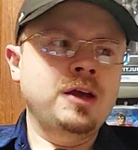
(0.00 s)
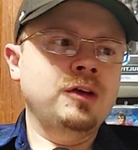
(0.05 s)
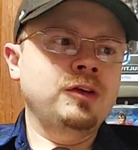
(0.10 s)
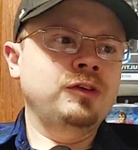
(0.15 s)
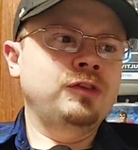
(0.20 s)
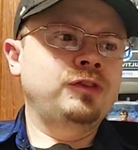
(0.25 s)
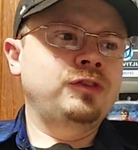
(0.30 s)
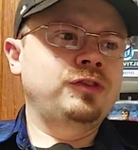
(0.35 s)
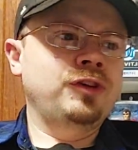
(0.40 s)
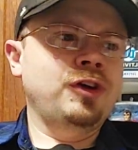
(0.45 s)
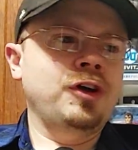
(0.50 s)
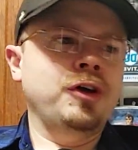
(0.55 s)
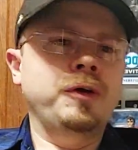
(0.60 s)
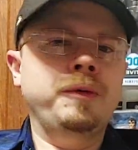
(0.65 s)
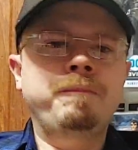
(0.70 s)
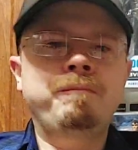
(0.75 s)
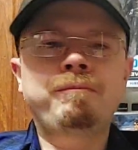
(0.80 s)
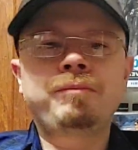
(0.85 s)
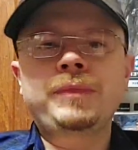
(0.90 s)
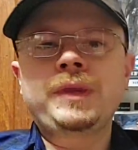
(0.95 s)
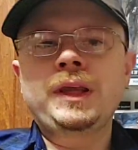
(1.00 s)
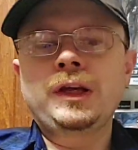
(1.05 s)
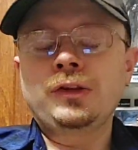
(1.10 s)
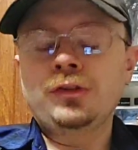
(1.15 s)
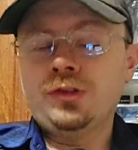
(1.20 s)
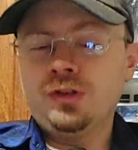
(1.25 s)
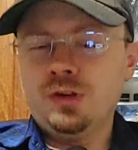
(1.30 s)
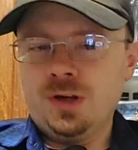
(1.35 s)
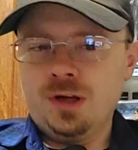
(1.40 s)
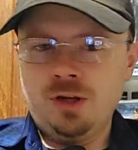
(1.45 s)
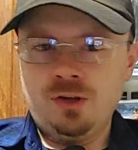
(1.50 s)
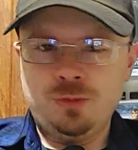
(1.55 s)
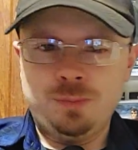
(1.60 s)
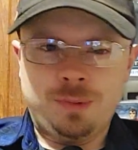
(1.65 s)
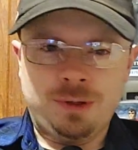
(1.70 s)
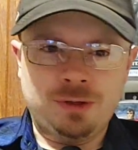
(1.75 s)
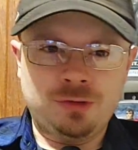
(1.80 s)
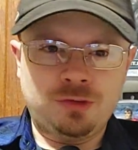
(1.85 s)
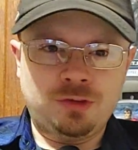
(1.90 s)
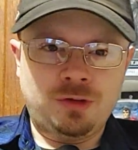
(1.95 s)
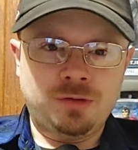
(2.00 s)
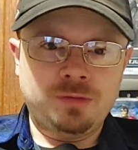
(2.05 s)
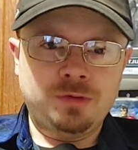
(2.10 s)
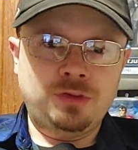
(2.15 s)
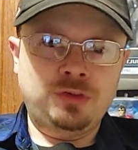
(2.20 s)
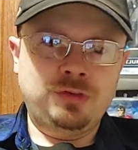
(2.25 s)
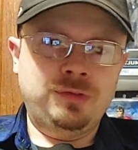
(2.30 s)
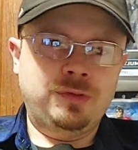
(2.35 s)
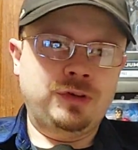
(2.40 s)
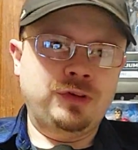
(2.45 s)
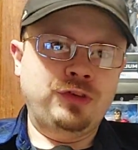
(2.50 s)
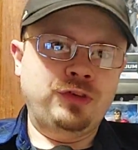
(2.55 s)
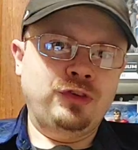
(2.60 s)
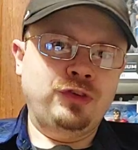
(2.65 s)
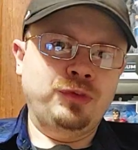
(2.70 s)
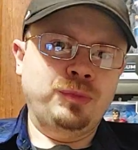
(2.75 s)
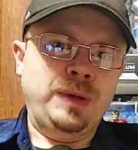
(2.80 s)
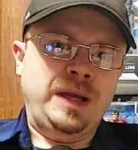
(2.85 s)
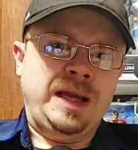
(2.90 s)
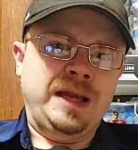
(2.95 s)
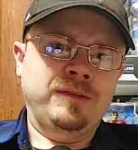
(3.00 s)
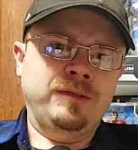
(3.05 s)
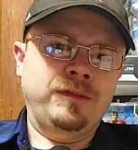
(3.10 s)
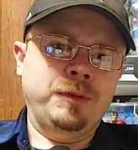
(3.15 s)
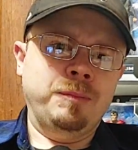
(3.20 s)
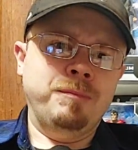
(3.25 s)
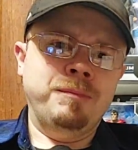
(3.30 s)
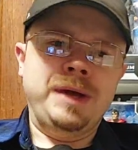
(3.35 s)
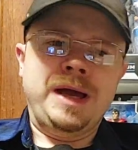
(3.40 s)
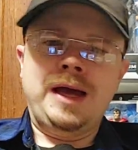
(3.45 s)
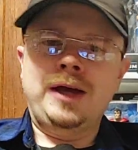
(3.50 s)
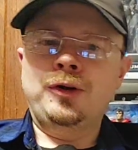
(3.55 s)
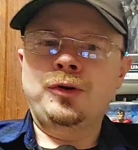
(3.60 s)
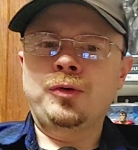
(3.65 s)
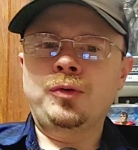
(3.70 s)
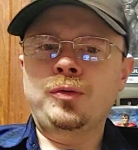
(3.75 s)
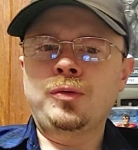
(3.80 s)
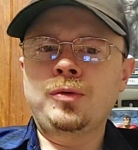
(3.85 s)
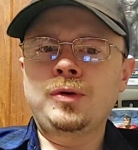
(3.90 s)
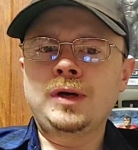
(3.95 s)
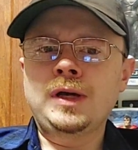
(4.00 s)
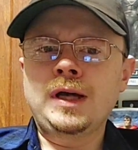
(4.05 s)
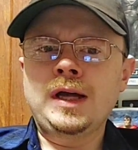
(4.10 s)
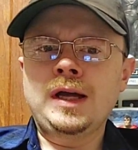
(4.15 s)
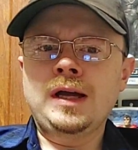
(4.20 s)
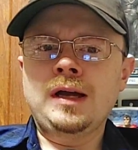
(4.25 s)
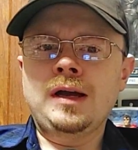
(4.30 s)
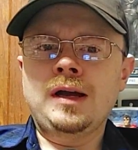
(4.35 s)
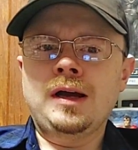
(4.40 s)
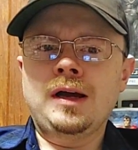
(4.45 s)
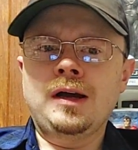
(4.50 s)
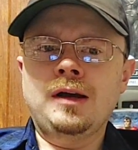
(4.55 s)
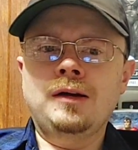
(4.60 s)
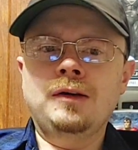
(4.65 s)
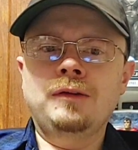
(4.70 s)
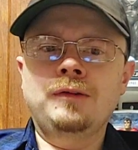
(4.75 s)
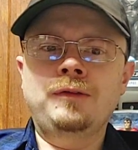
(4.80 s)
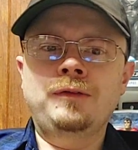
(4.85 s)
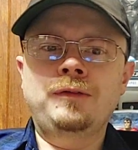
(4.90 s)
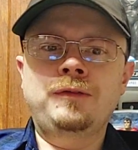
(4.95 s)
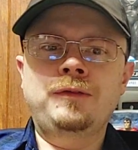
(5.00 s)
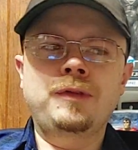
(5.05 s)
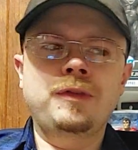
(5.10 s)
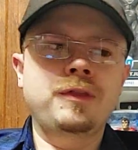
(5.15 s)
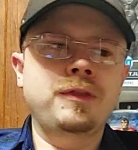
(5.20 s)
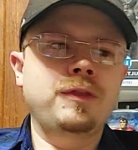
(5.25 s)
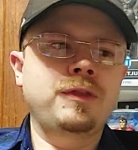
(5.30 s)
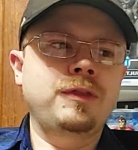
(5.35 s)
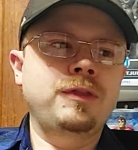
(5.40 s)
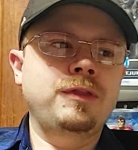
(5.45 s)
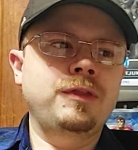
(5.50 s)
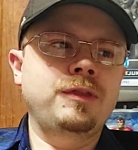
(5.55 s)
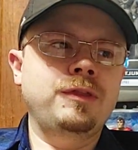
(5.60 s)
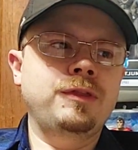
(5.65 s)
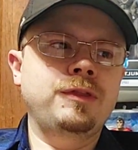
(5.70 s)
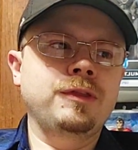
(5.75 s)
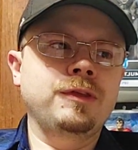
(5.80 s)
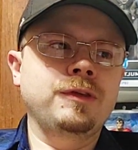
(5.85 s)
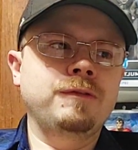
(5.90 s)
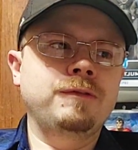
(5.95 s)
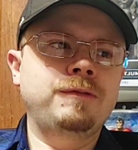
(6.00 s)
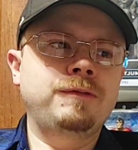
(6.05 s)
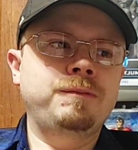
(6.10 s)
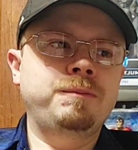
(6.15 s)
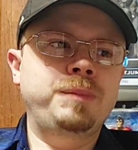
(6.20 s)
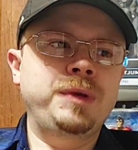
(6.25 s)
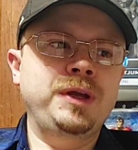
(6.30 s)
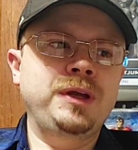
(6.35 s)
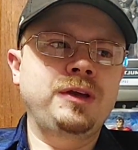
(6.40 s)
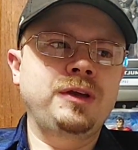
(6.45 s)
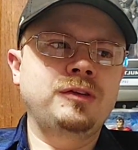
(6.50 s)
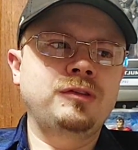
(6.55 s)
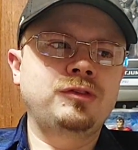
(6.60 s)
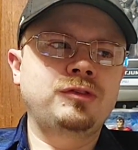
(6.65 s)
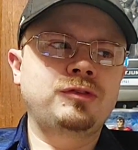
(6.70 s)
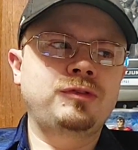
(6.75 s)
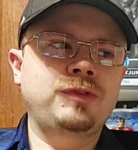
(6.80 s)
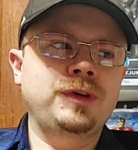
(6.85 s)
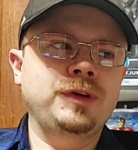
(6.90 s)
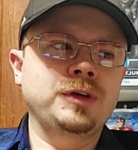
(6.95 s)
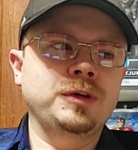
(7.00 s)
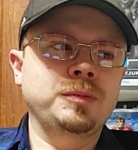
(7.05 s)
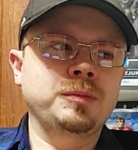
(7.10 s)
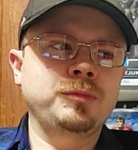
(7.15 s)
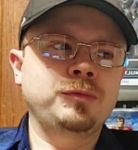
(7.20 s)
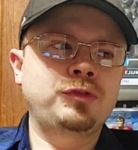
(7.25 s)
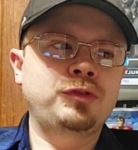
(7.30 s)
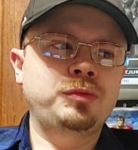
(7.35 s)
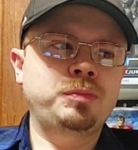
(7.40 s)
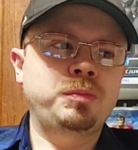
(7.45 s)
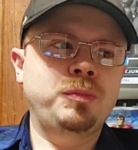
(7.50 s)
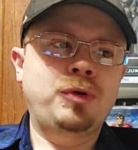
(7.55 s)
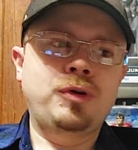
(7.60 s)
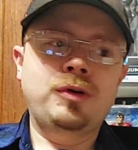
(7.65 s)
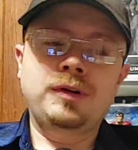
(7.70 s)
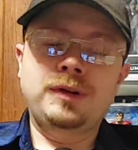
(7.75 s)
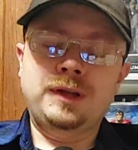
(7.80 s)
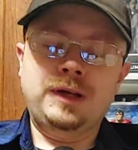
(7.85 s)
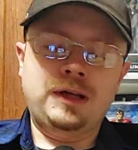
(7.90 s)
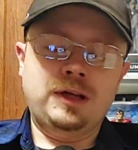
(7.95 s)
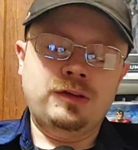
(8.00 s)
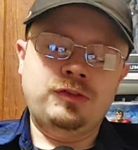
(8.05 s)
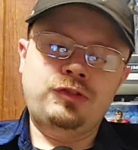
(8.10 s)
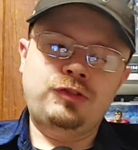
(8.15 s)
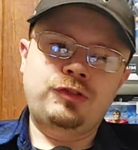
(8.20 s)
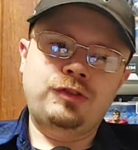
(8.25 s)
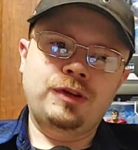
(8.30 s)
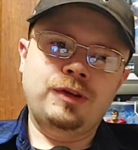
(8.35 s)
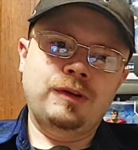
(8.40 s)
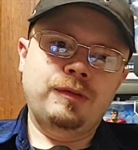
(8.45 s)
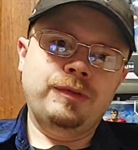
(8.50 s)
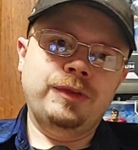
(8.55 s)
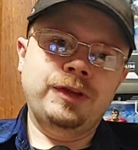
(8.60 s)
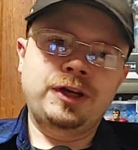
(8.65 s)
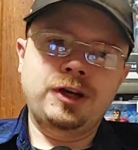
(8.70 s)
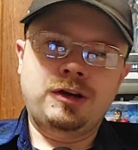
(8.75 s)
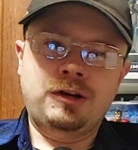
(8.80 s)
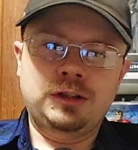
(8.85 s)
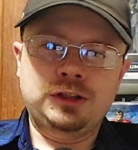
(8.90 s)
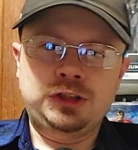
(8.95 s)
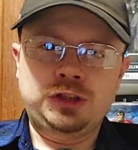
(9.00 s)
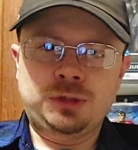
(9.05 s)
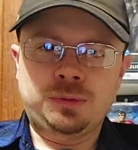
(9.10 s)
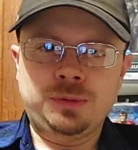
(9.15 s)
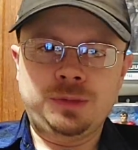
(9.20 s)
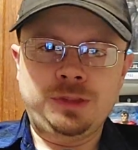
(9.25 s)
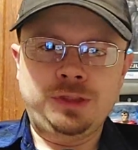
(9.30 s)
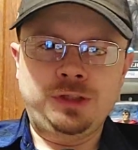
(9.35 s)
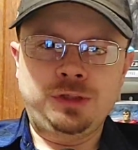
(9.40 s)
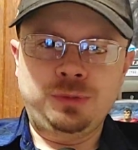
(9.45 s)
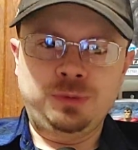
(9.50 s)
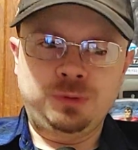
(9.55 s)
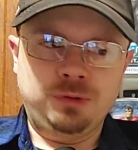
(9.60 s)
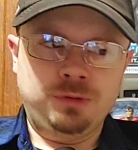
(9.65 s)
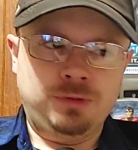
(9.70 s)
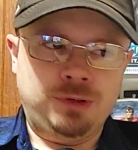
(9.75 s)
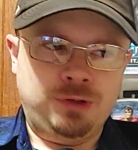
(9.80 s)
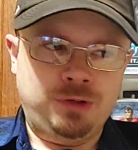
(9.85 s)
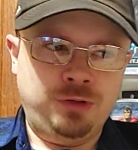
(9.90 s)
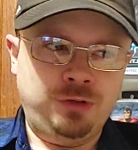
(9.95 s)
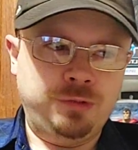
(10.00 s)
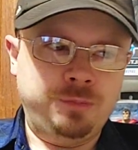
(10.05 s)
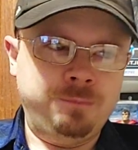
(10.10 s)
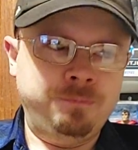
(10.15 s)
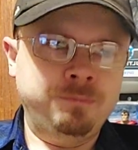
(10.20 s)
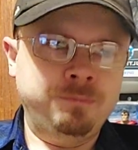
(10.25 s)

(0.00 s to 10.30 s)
So, in today's Box Office Versus, we have the battle of the biggest films, more or less, of the Conjuring universe.